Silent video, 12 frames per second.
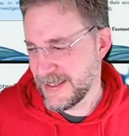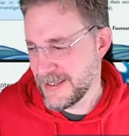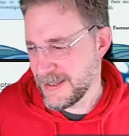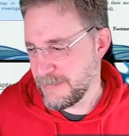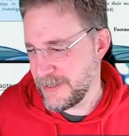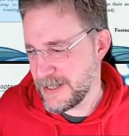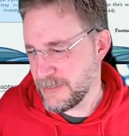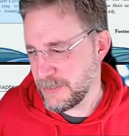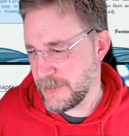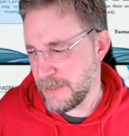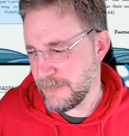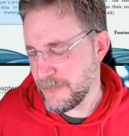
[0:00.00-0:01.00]
Peter would
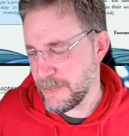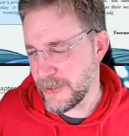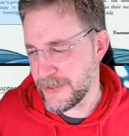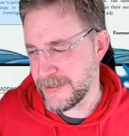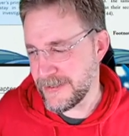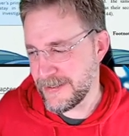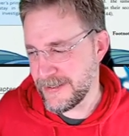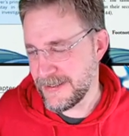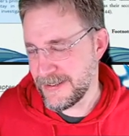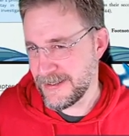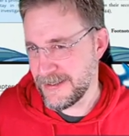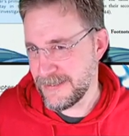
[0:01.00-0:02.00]
be up for what?
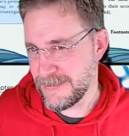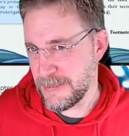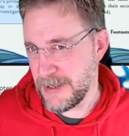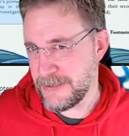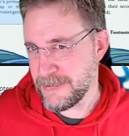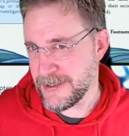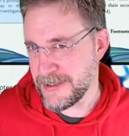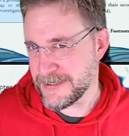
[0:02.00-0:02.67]
For Blade Runner?